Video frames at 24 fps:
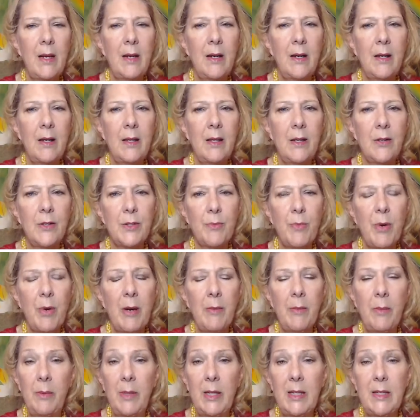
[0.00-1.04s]
There's
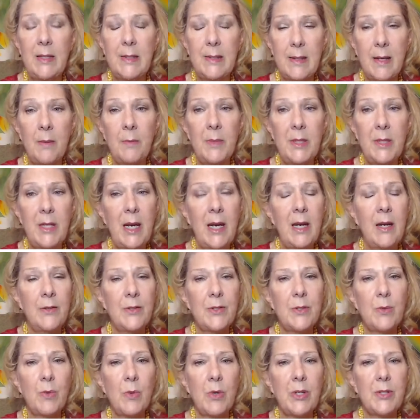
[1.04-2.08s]
probably some
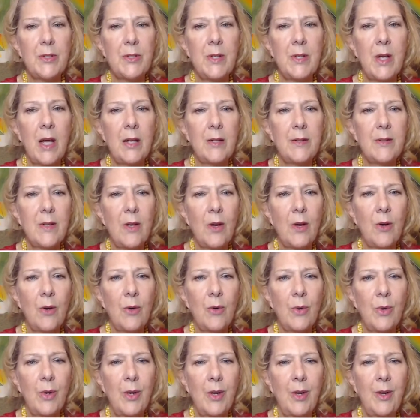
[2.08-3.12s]
towns where it's not
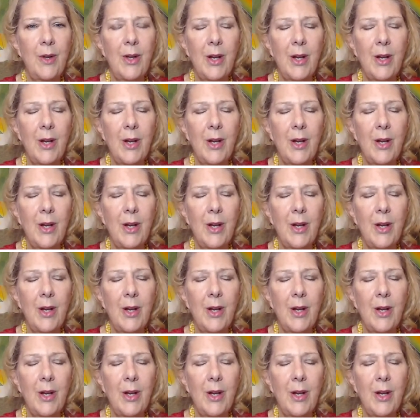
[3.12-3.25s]
so